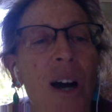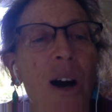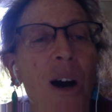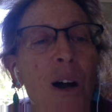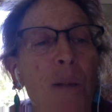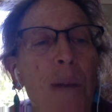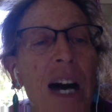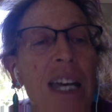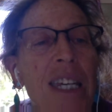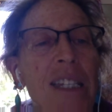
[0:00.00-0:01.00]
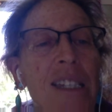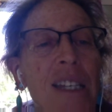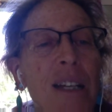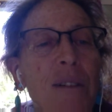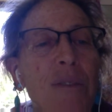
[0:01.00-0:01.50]
all by
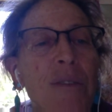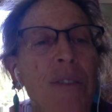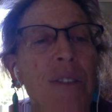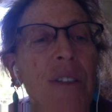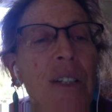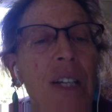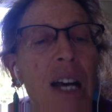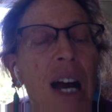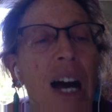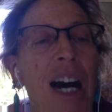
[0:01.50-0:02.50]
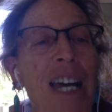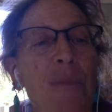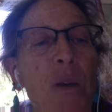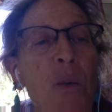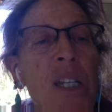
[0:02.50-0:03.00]
itself. I am
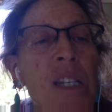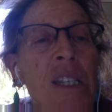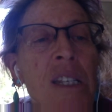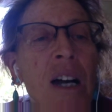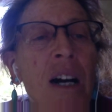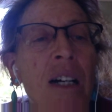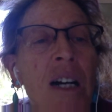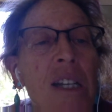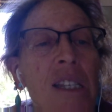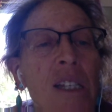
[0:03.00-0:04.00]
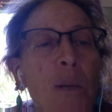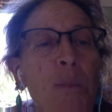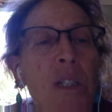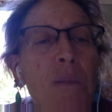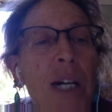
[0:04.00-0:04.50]
a wind song
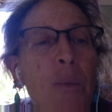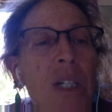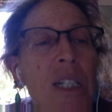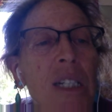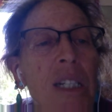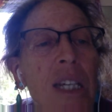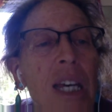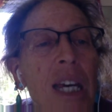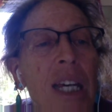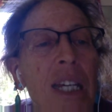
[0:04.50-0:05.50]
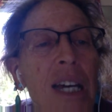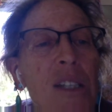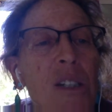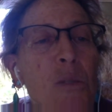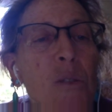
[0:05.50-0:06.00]
sculpted by wind,
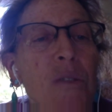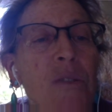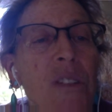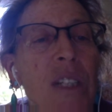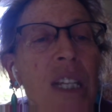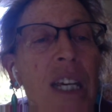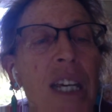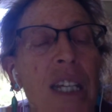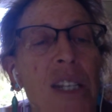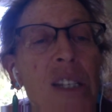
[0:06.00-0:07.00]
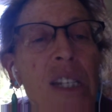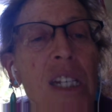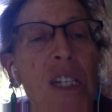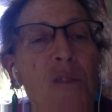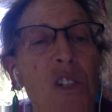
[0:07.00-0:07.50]
cast adrift in a
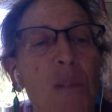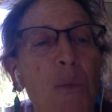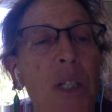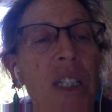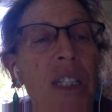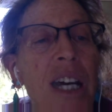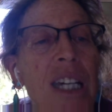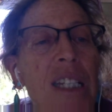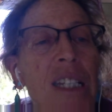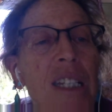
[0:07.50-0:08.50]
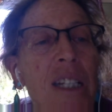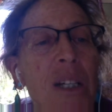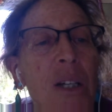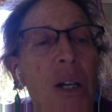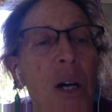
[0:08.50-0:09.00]
sea of shimmering light.
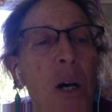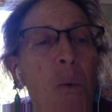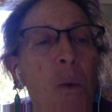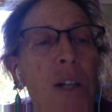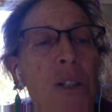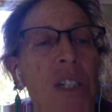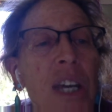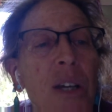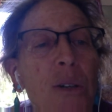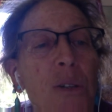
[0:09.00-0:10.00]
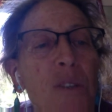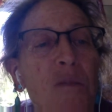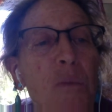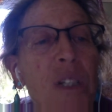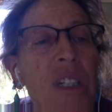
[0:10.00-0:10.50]
Water tales of
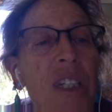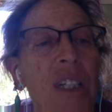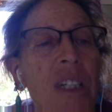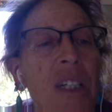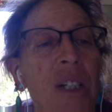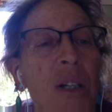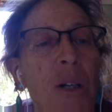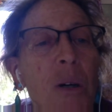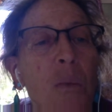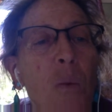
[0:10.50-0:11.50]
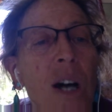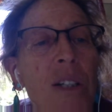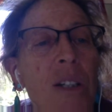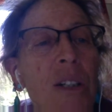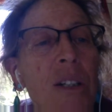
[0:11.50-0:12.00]
breathing,
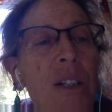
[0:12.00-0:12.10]
water,